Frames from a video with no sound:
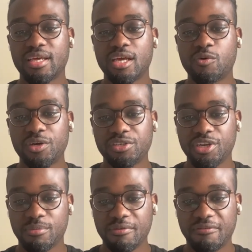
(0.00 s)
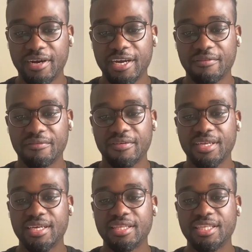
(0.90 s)
Question number 5,
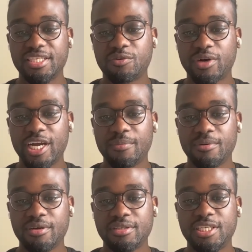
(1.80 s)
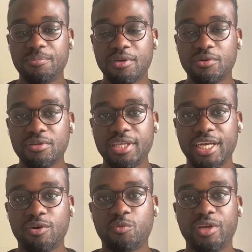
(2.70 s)
describe a typical
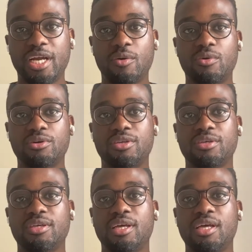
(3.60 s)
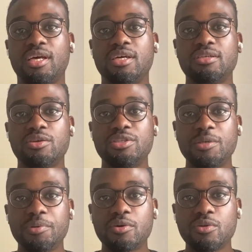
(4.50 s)
day or week at work. So a
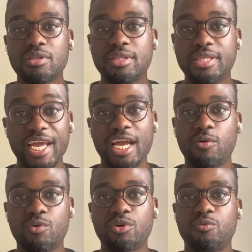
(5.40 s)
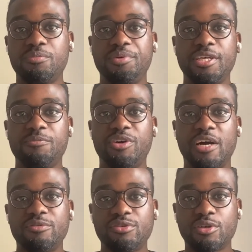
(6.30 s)
typical day at work would be
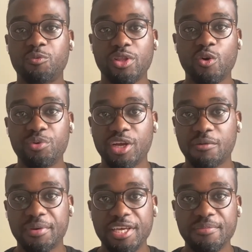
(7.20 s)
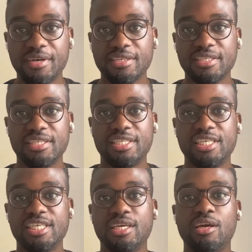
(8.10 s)
perhaps to start with opening up my emails and
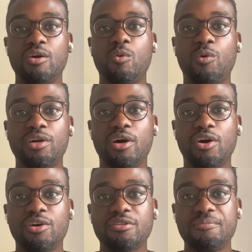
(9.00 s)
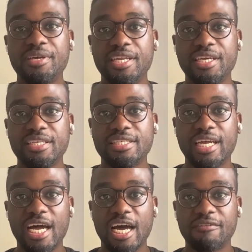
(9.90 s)
see what are the meetings that
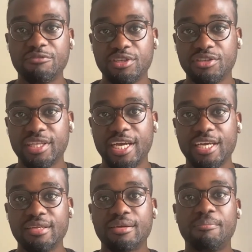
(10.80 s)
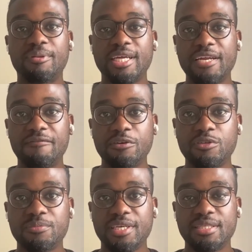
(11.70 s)
I have during the day, plan for
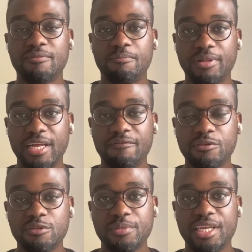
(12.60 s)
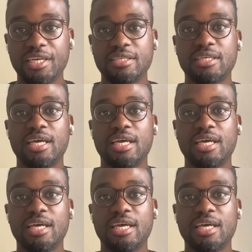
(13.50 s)
those meetings,